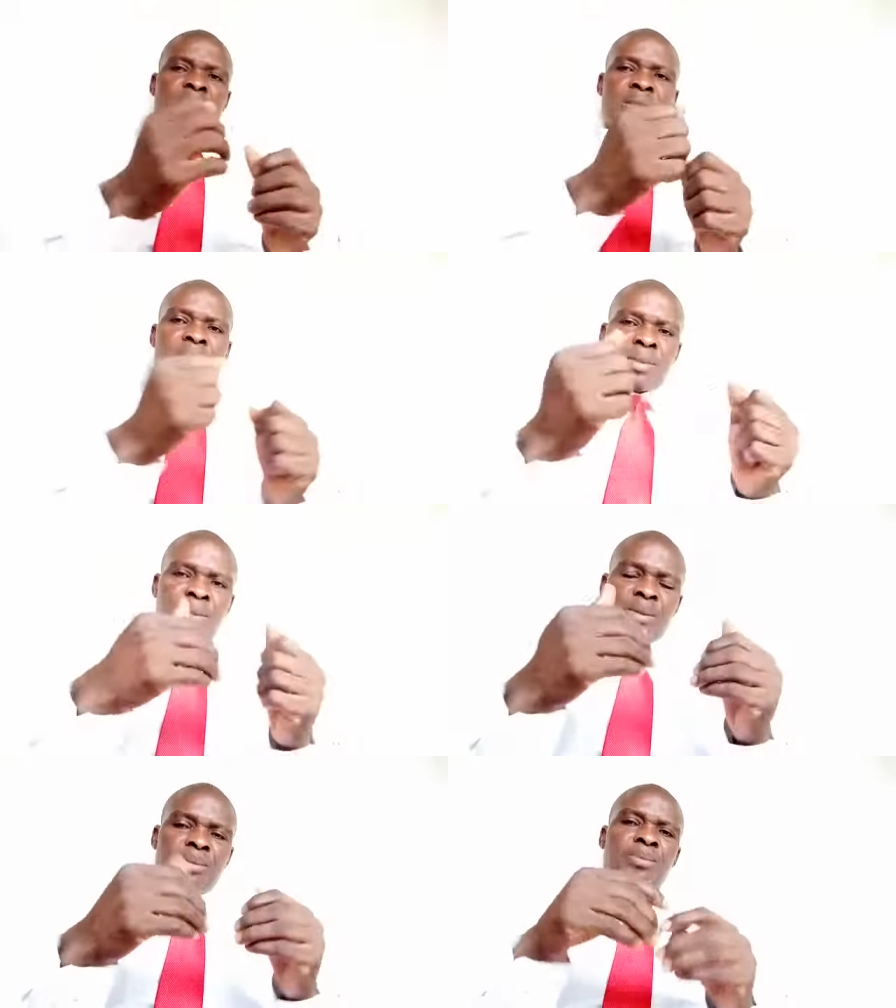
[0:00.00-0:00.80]
they
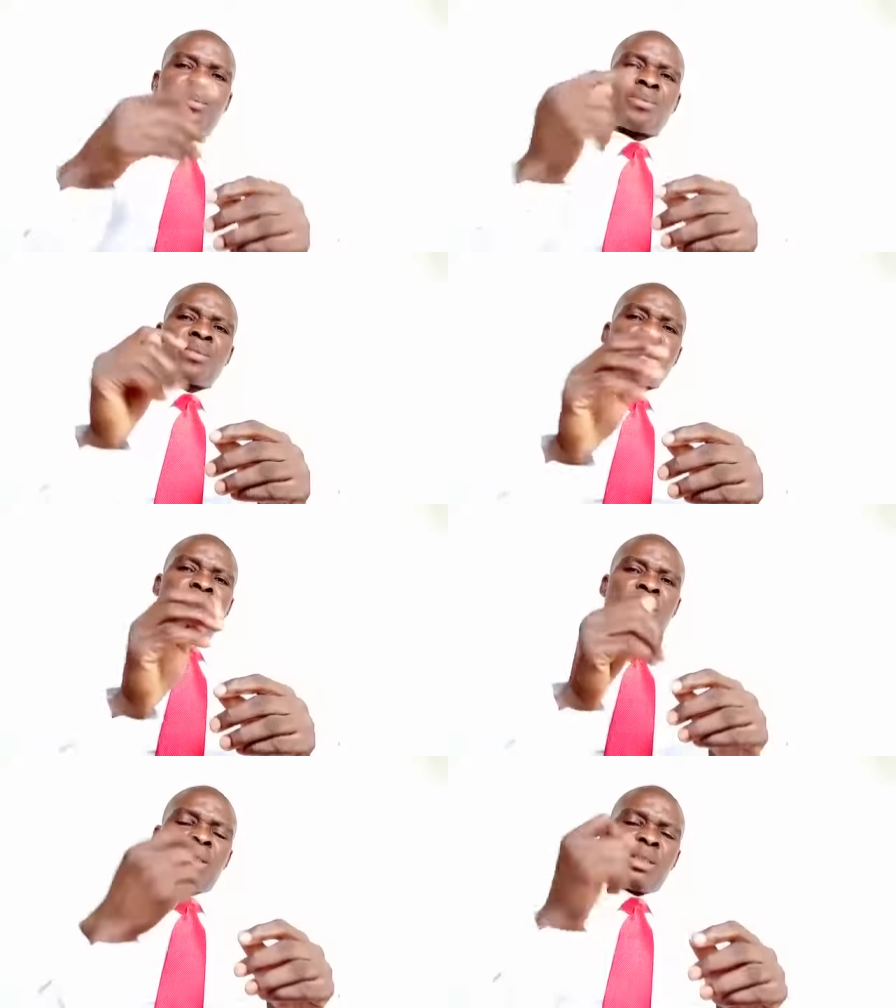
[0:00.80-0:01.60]
stole the
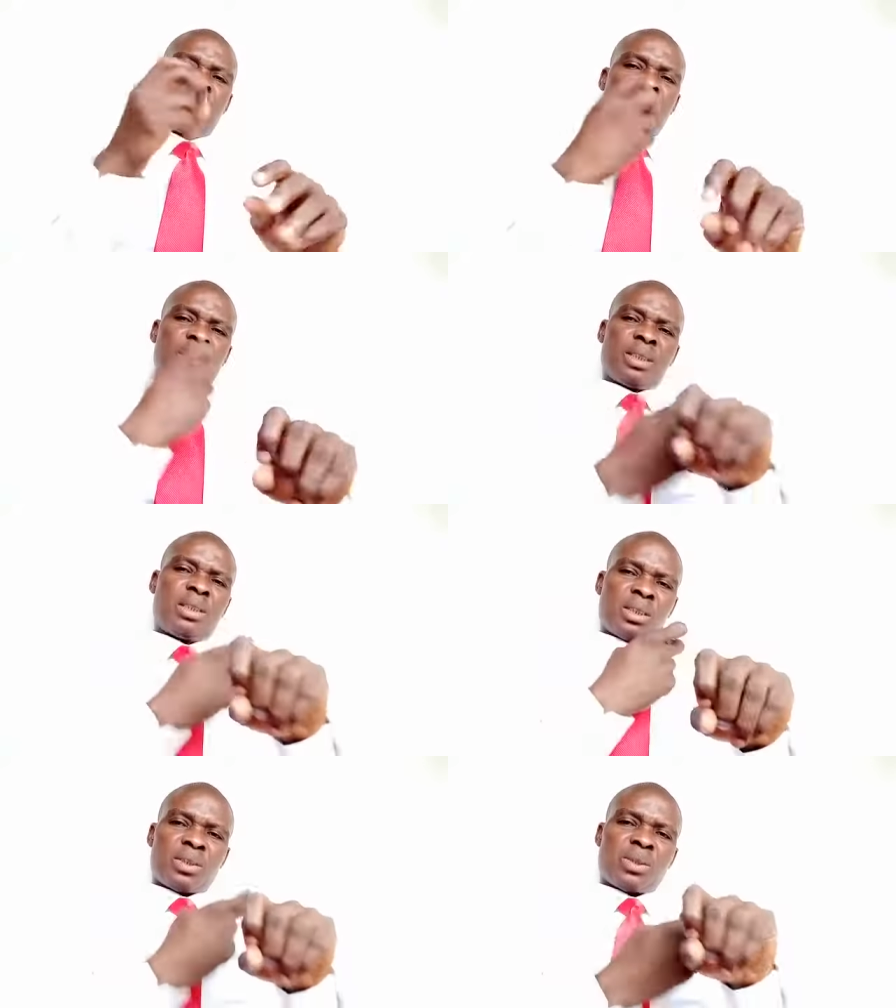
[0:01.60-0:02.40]
painting.
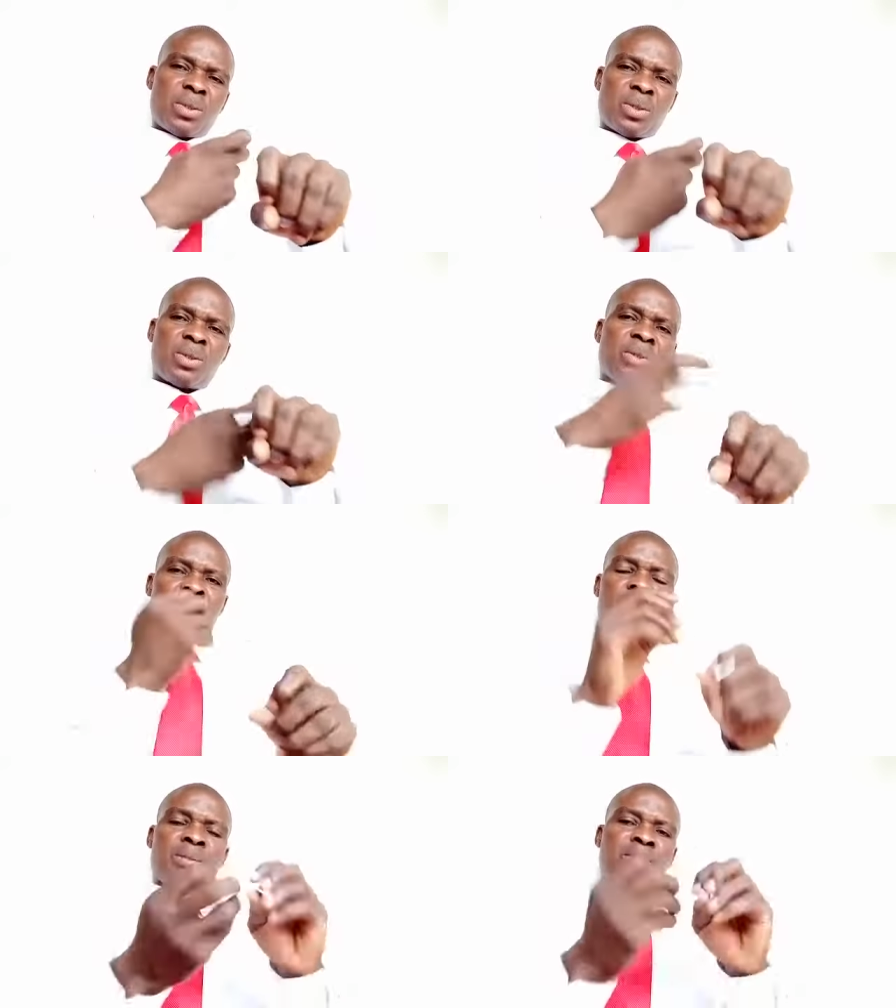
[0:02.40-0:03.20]

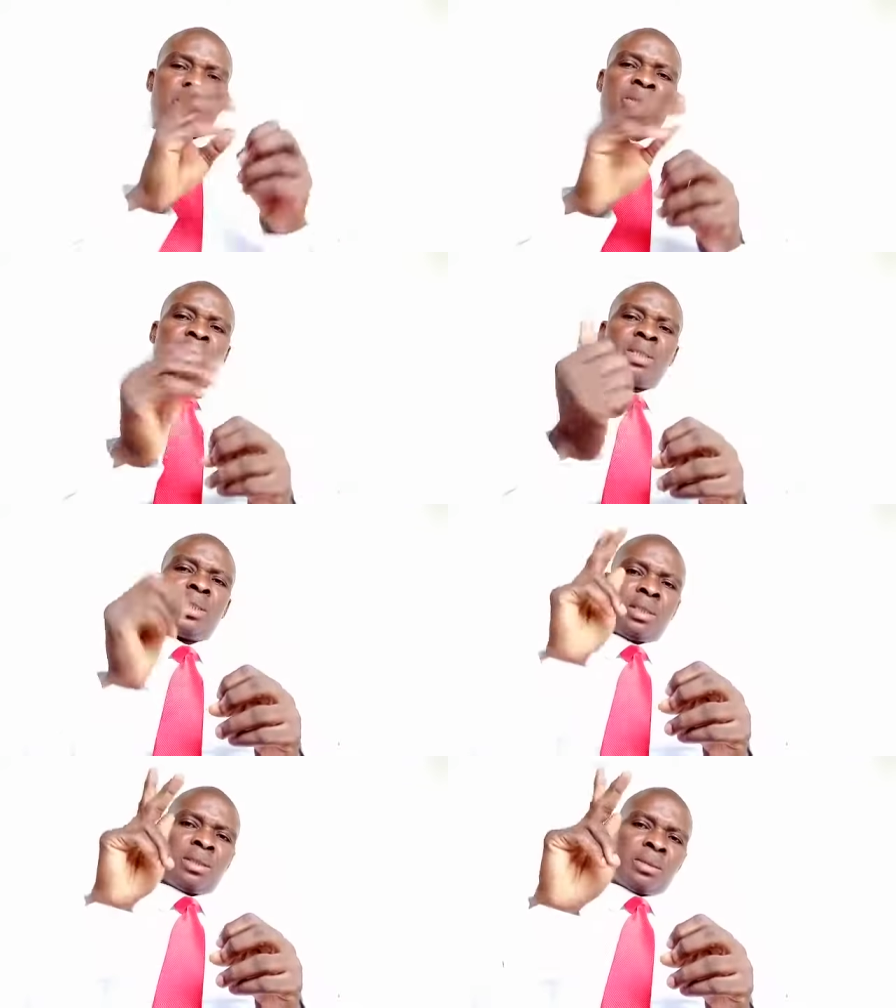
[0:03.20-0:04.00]
Passive,
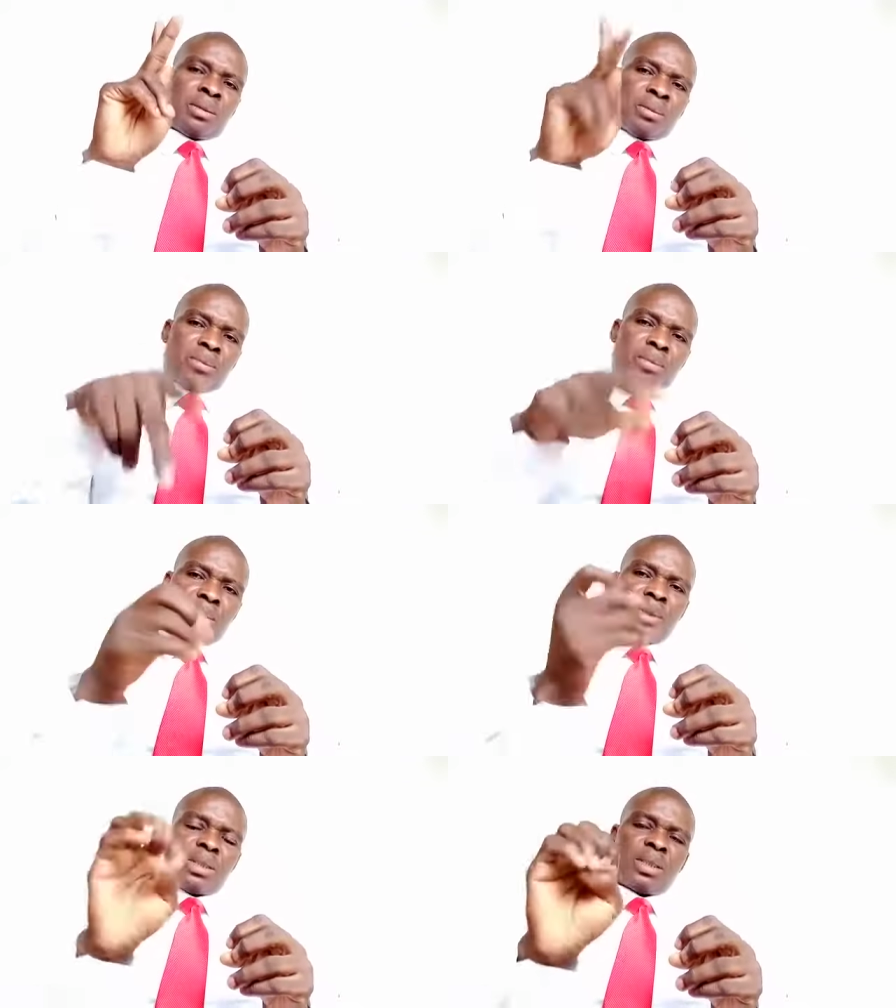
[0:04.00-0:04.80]
the
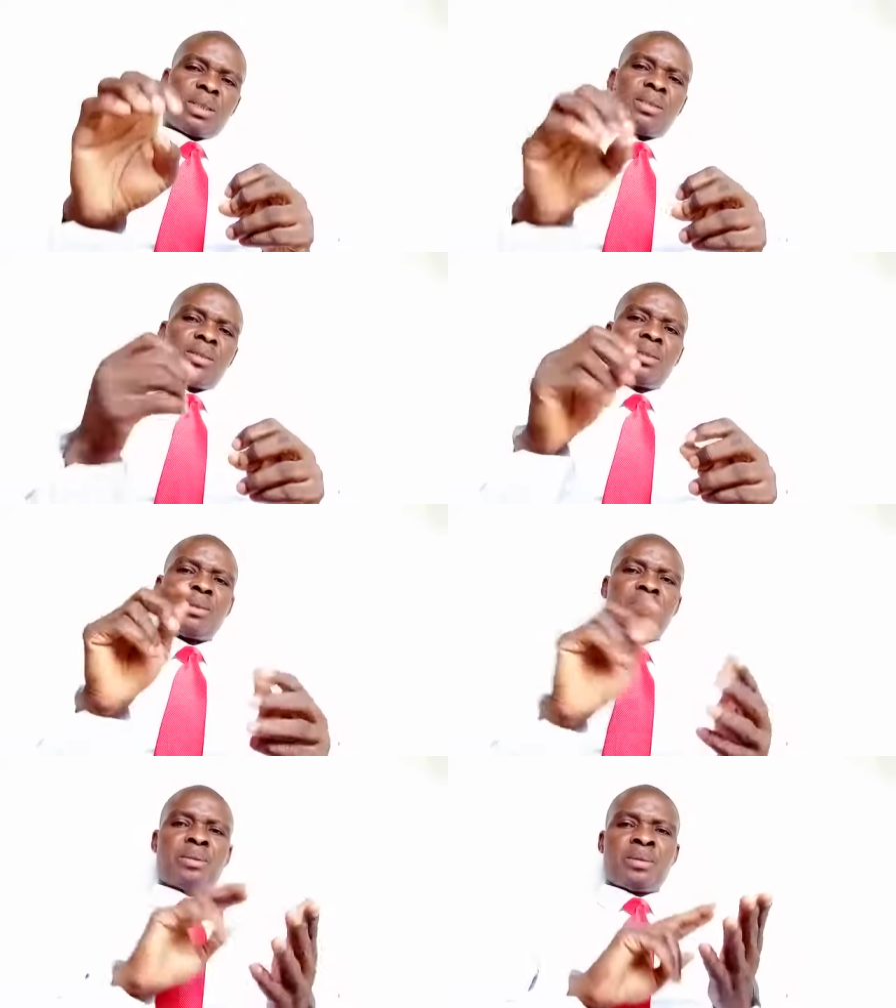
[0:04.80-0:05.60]
painting was
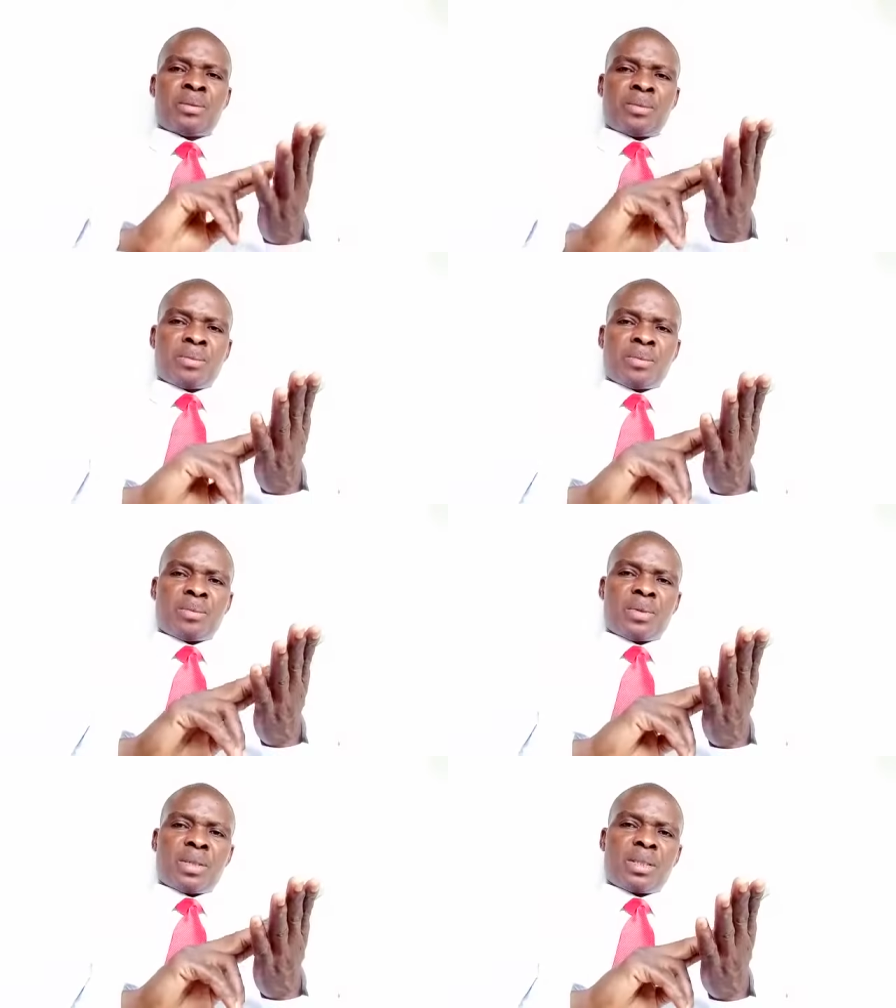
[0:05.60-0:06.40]
stolen.
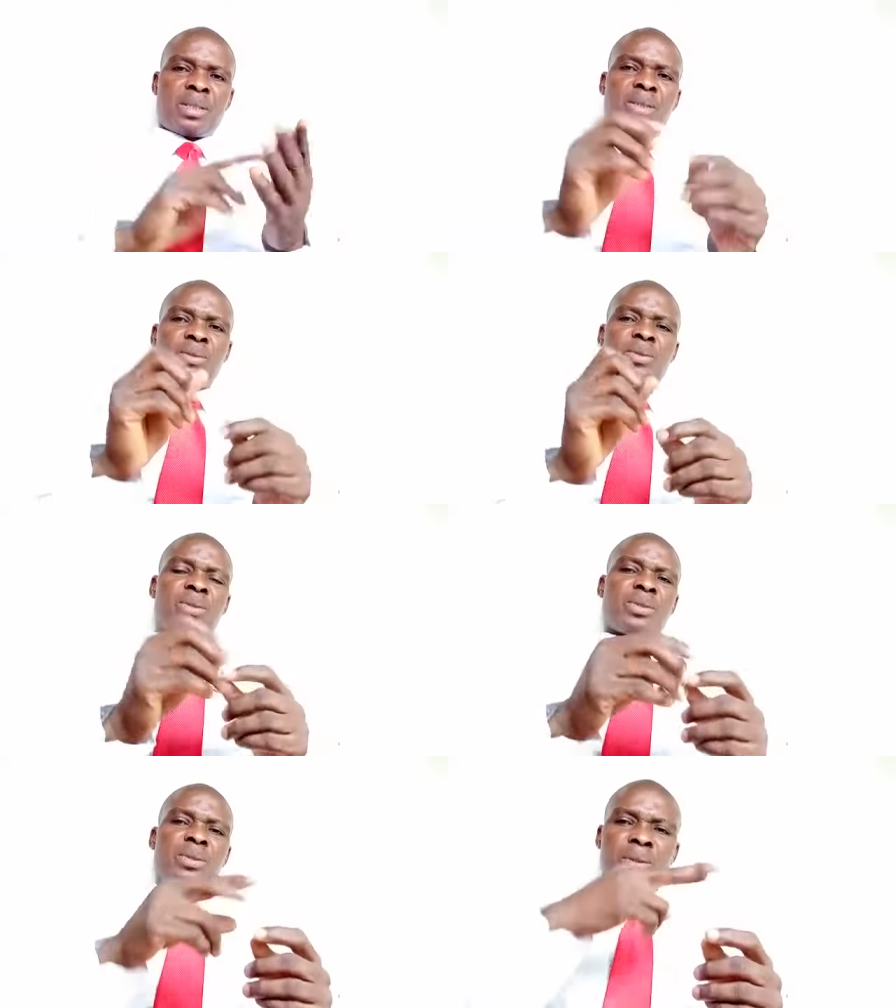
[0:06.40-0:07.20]

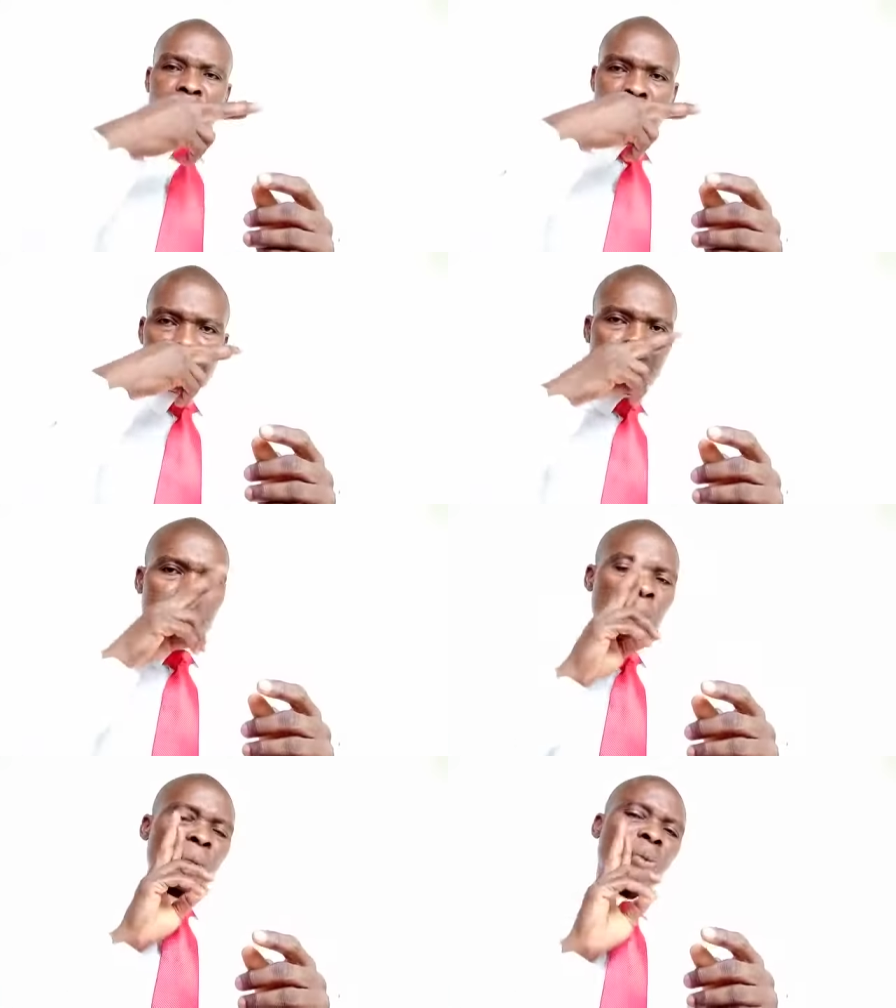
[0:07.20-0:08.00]
Active, they are
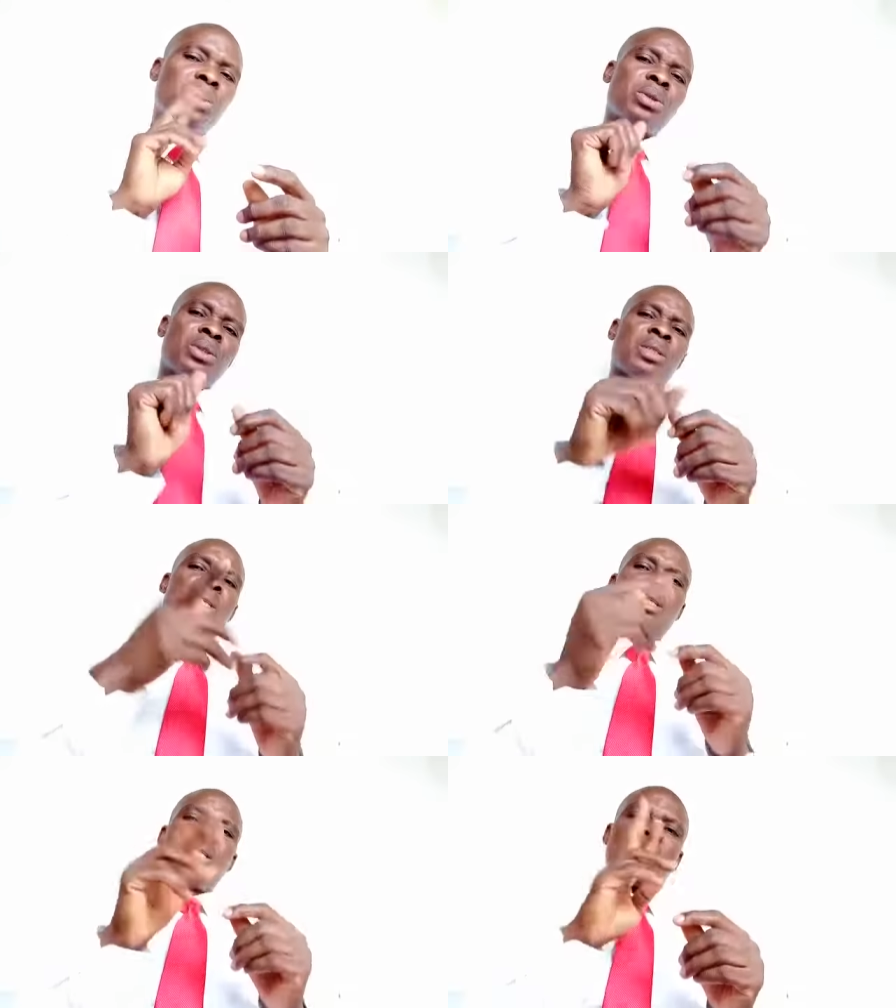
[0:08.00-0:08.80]
repairing the
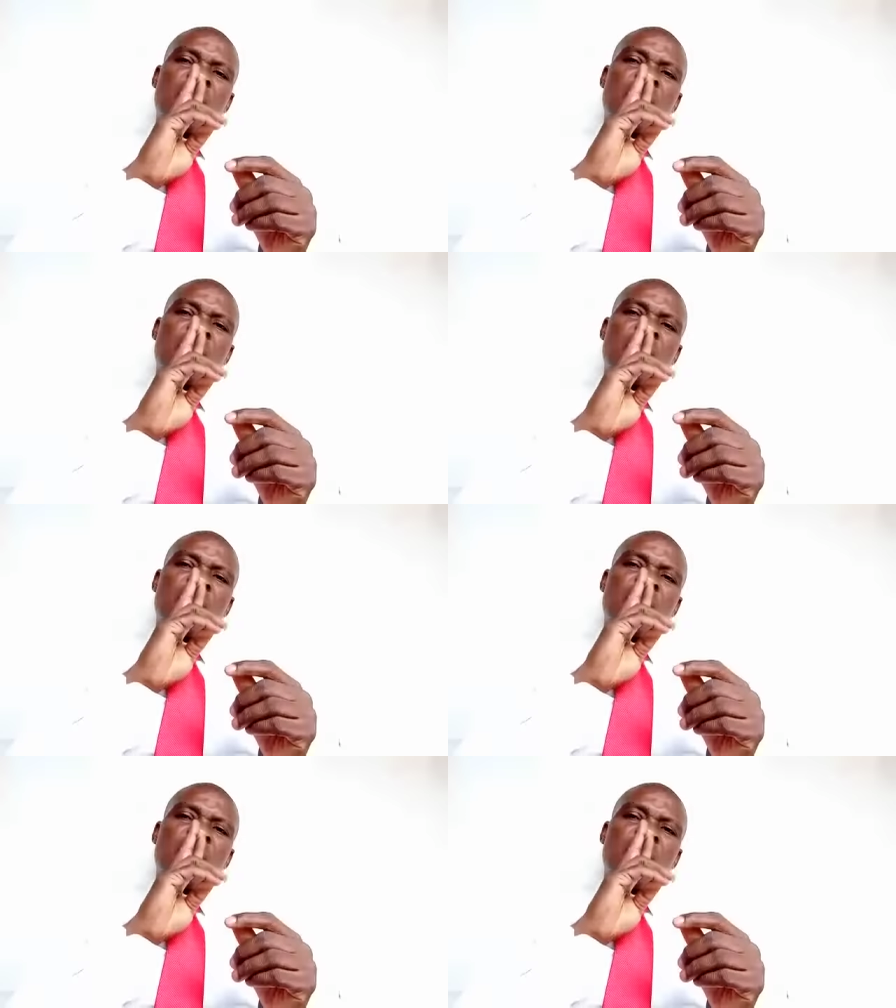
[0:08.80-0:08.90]
road.